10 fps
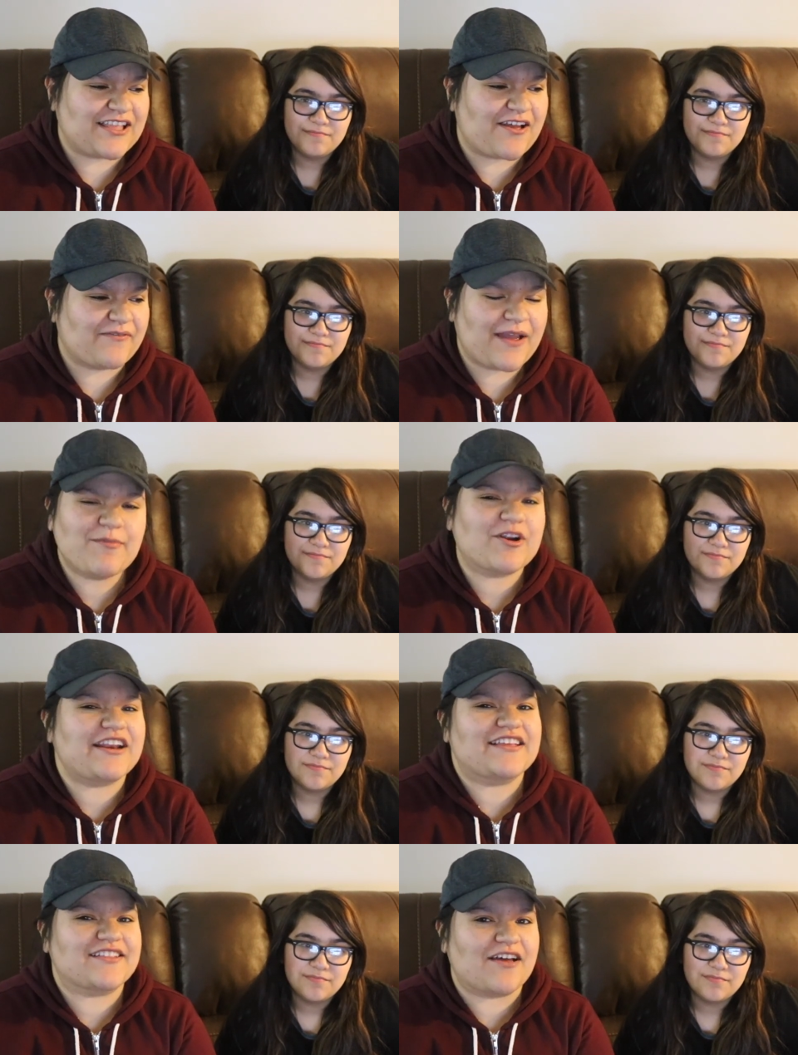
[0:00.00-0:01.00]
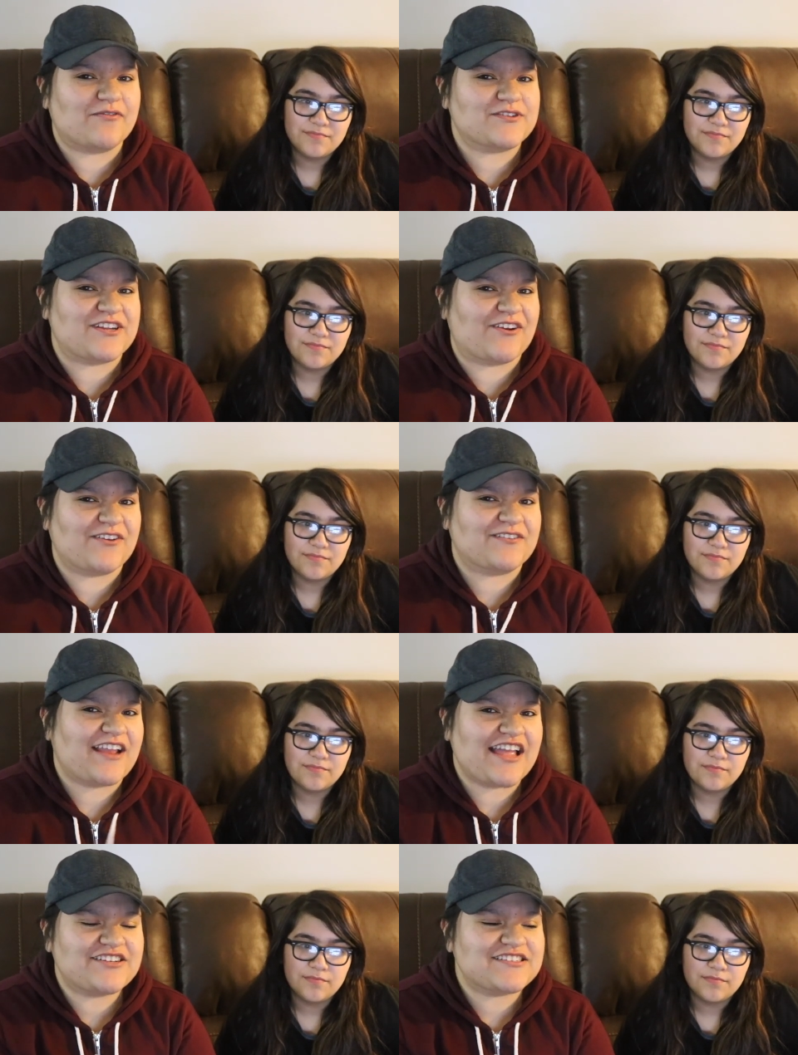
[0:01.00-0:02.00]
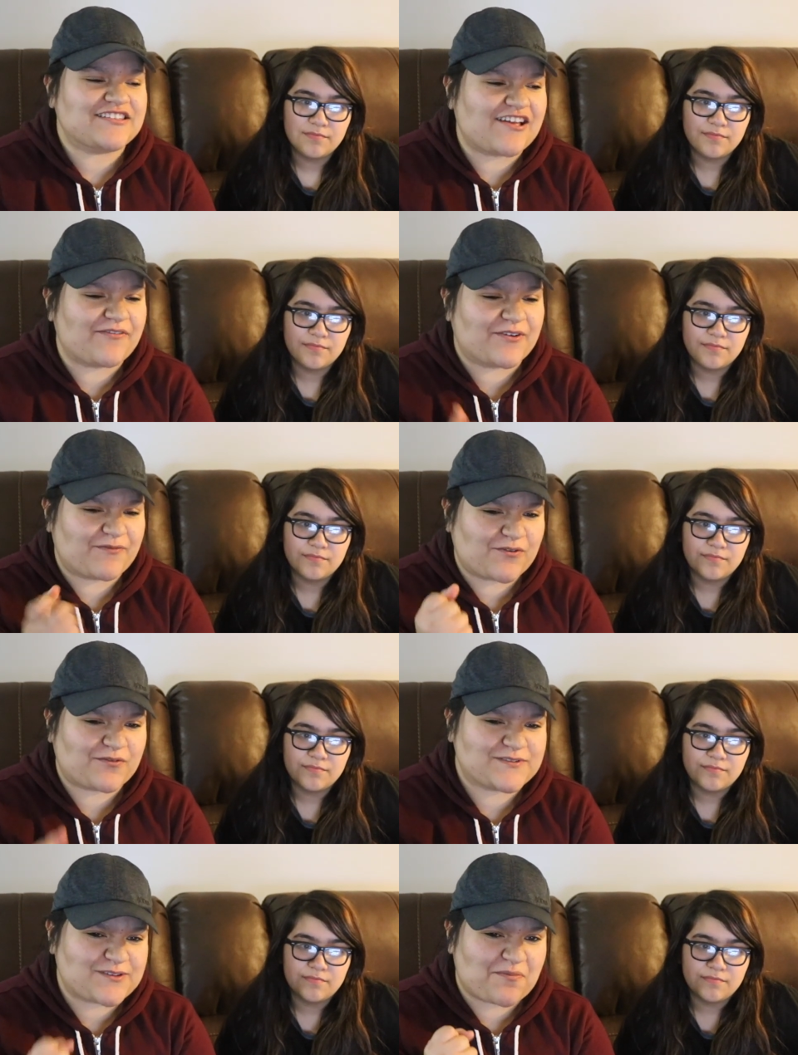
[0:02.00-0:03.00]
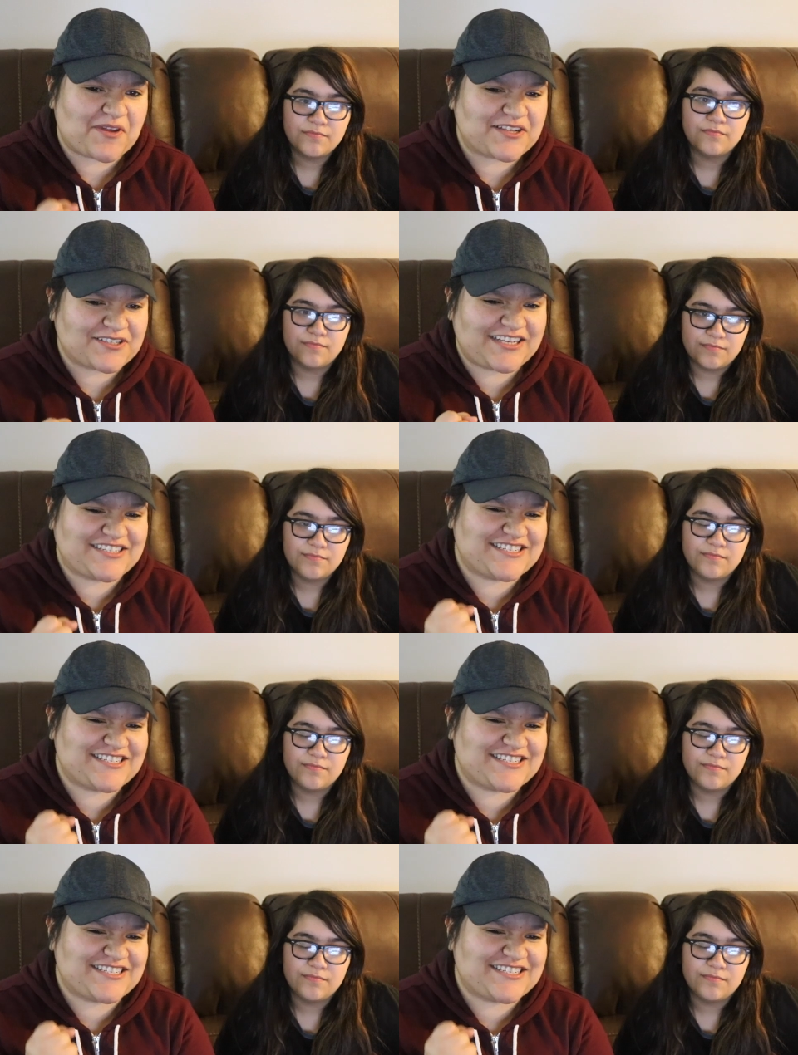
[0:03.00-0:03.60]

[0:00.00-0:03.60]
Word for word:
Speaker 1: love. I'm already in love with Siyeon. I just love her vocals so much and